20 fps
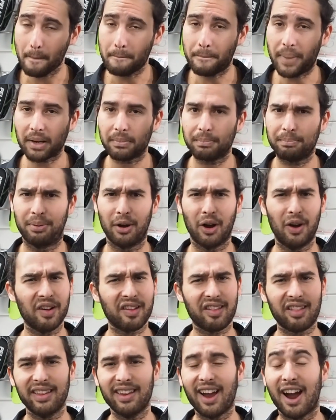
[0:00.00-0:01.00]
but
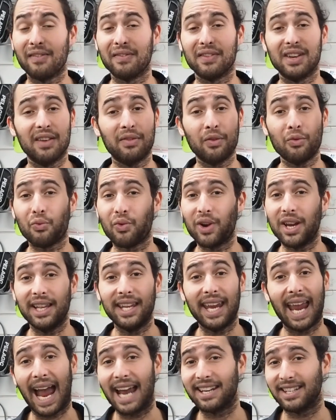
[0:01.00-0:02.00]
personally I've never
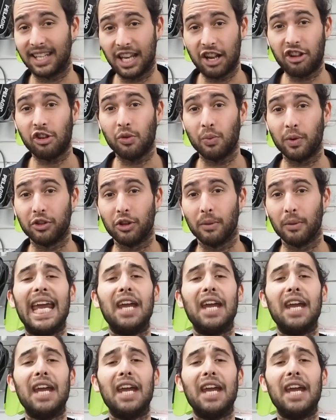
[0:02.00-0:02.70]
really had an issue with